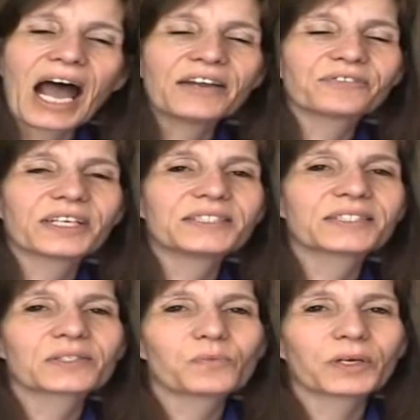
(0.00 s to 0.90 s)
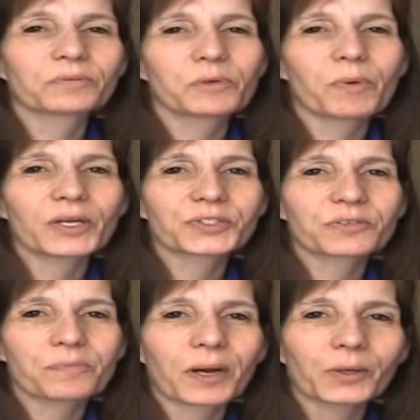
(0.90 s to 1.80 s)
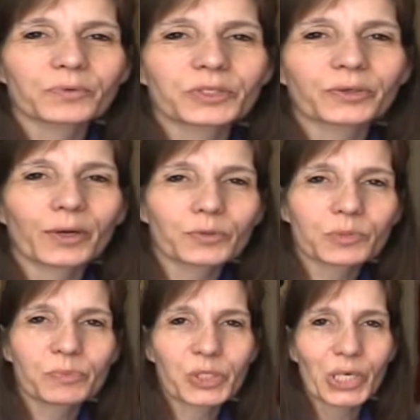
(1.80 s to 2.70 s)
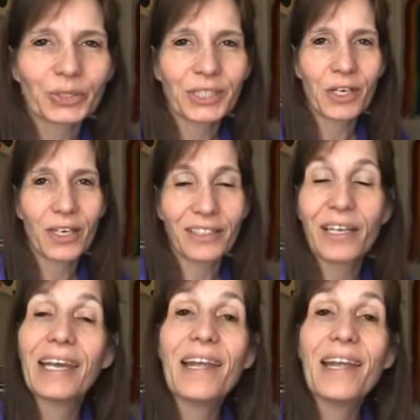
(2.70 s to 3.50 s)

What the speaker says: Hi friends, welcome to Positive Power with your host, Michele Dionne.